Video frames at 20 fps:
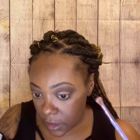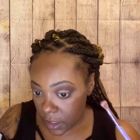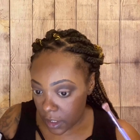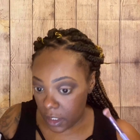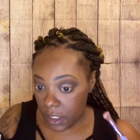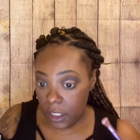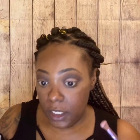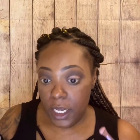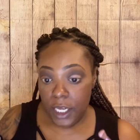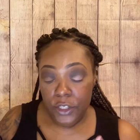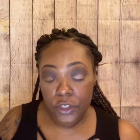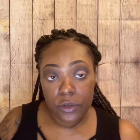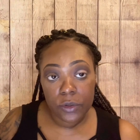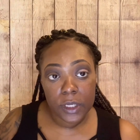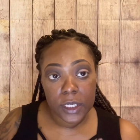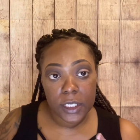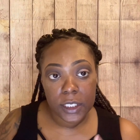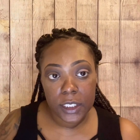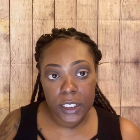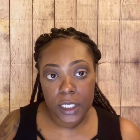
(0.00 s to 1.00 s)
And as you
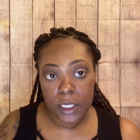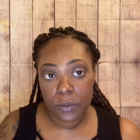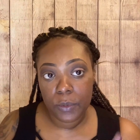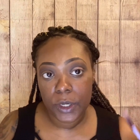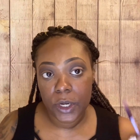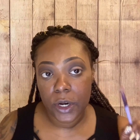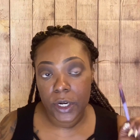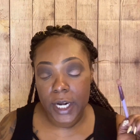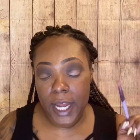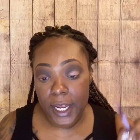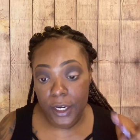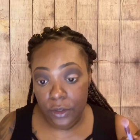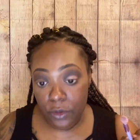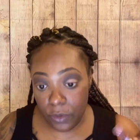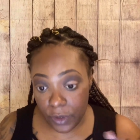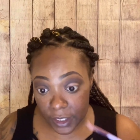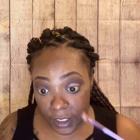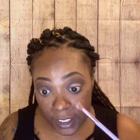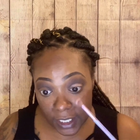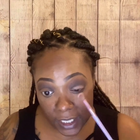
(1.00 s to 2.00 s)
can see, we are not
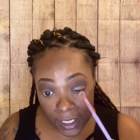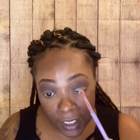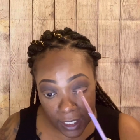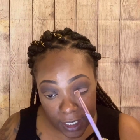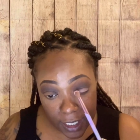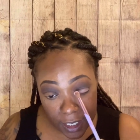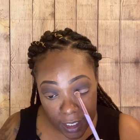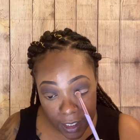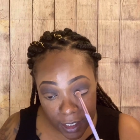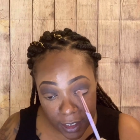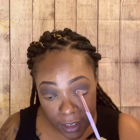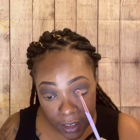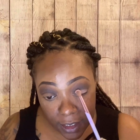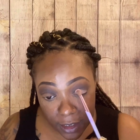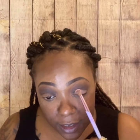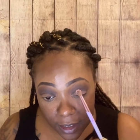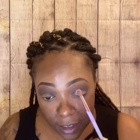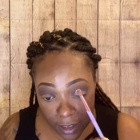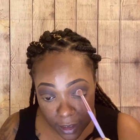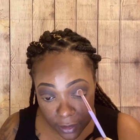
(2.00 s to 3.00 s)
doing any
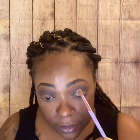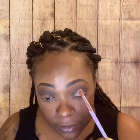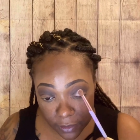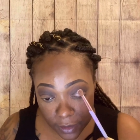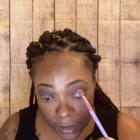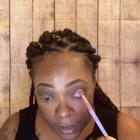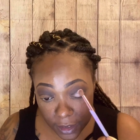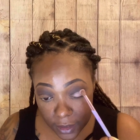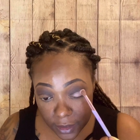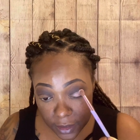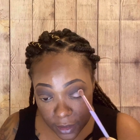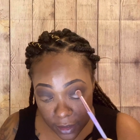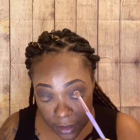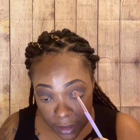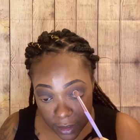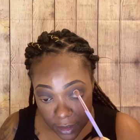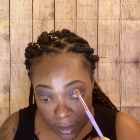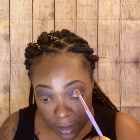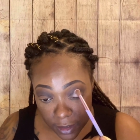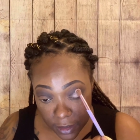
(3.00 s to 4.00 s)
cut crease.
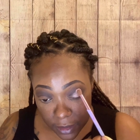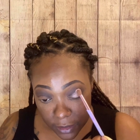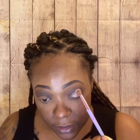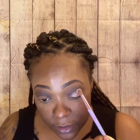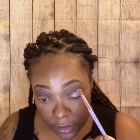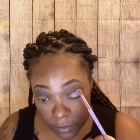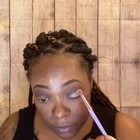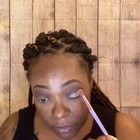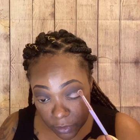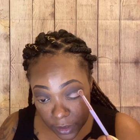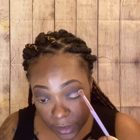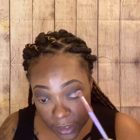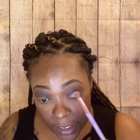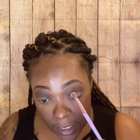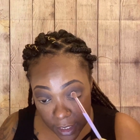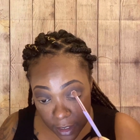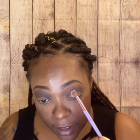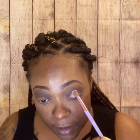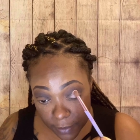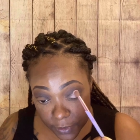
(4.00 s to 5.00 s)
Just bring that
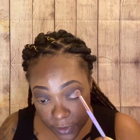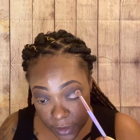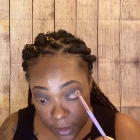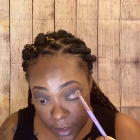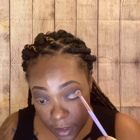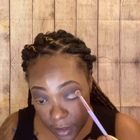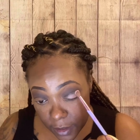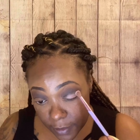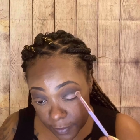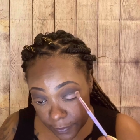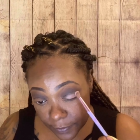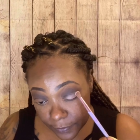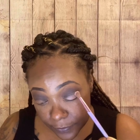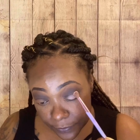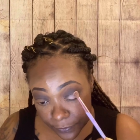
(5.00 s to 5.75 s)
up some.